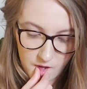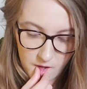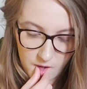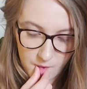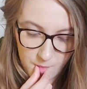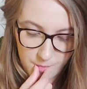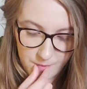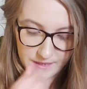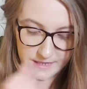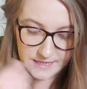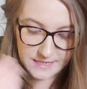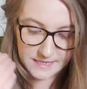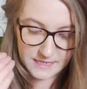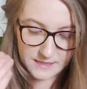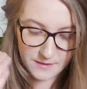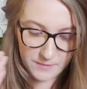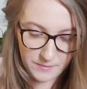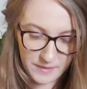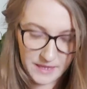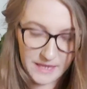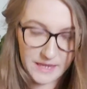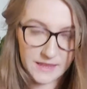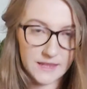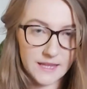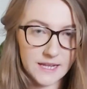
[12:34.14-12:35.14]
But it doesn't
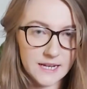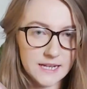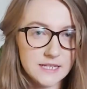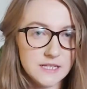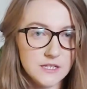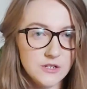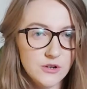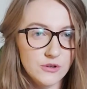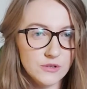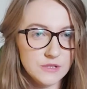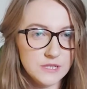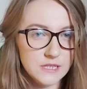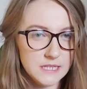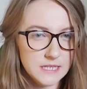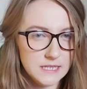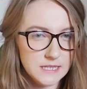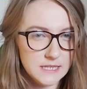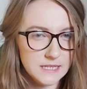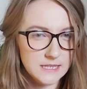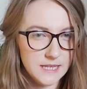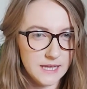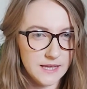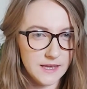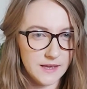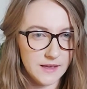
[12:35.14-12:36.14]
mean that it's not
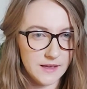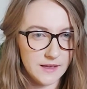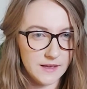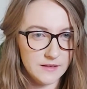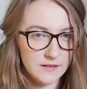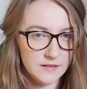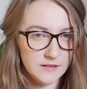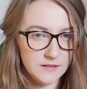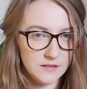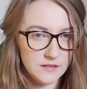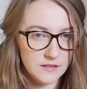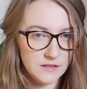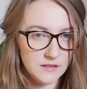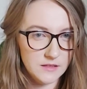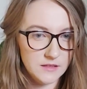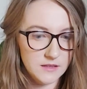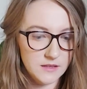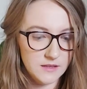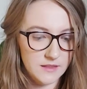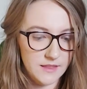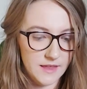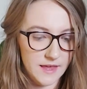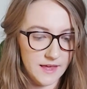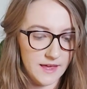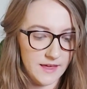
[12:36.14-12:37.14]
sincere,
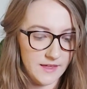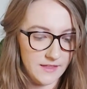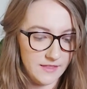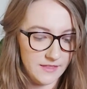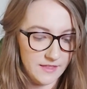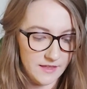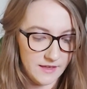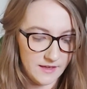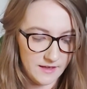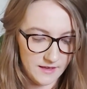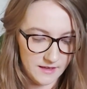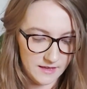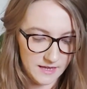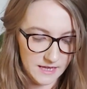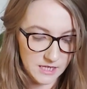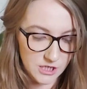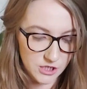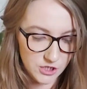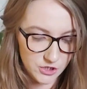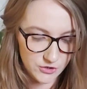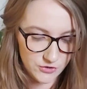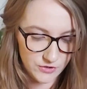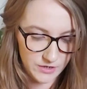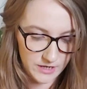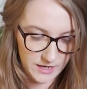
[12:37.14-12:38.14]
their
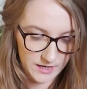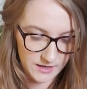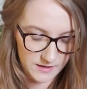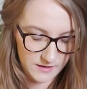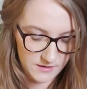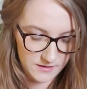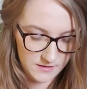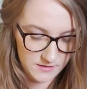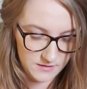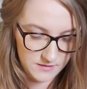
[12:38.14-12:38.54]
intrigue.